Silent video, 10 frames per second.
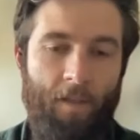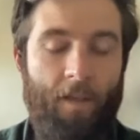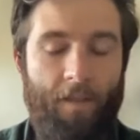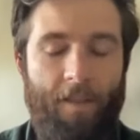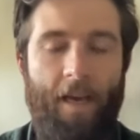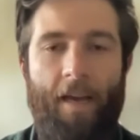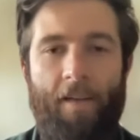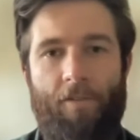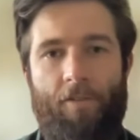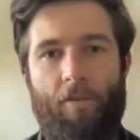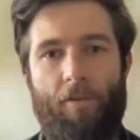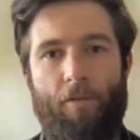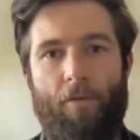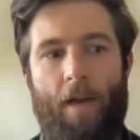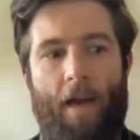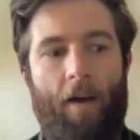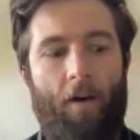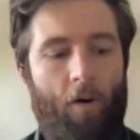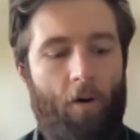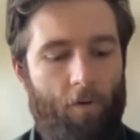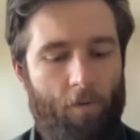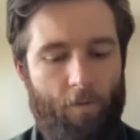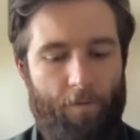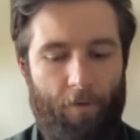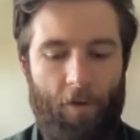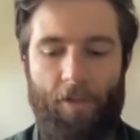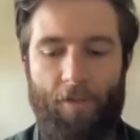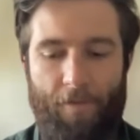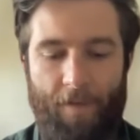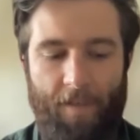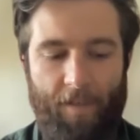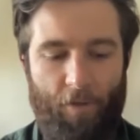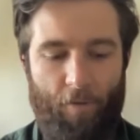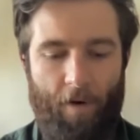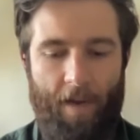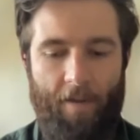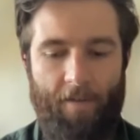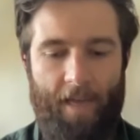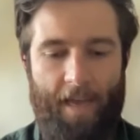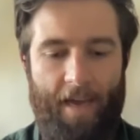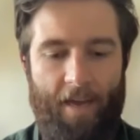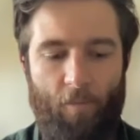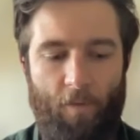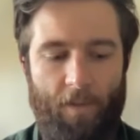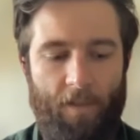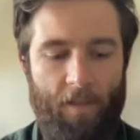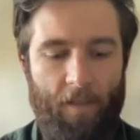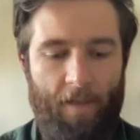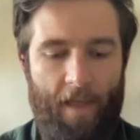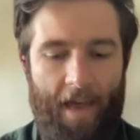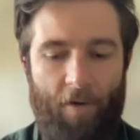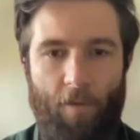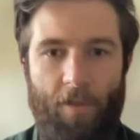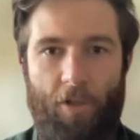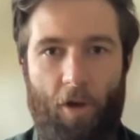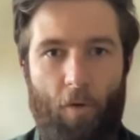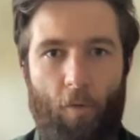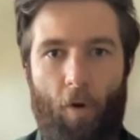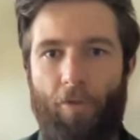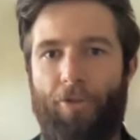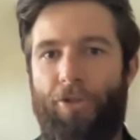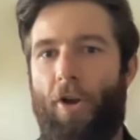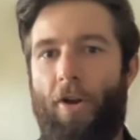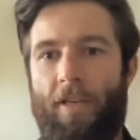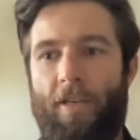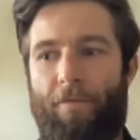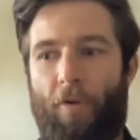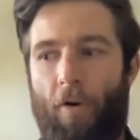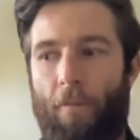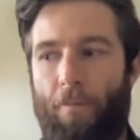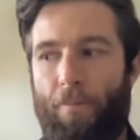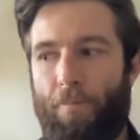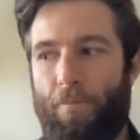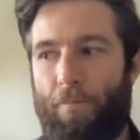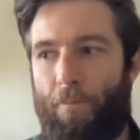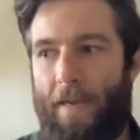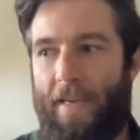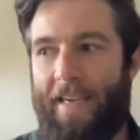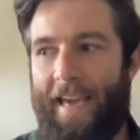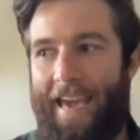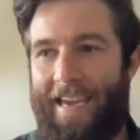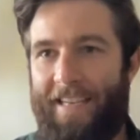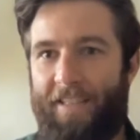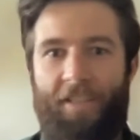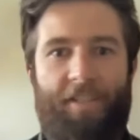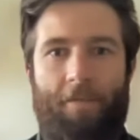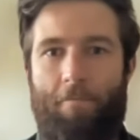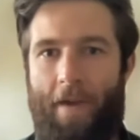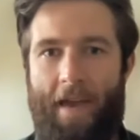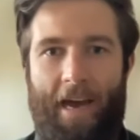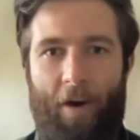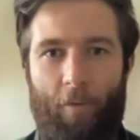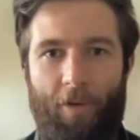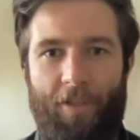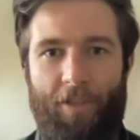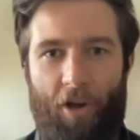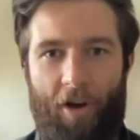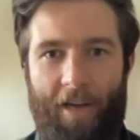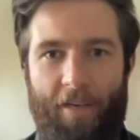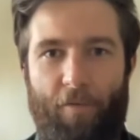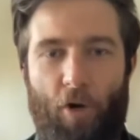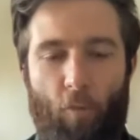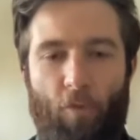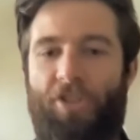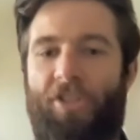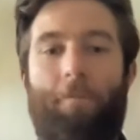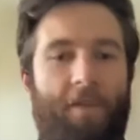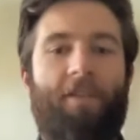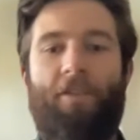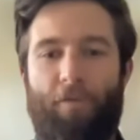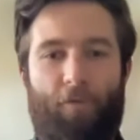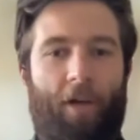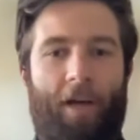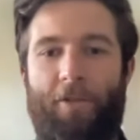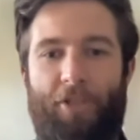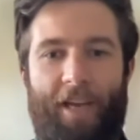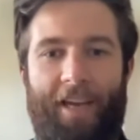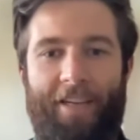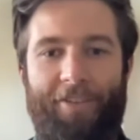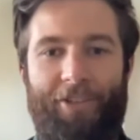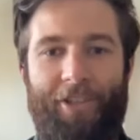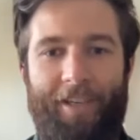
Yeah, so our whole philosophy is around how do we go on the journey from being a disempowered kind of recipient of climate change,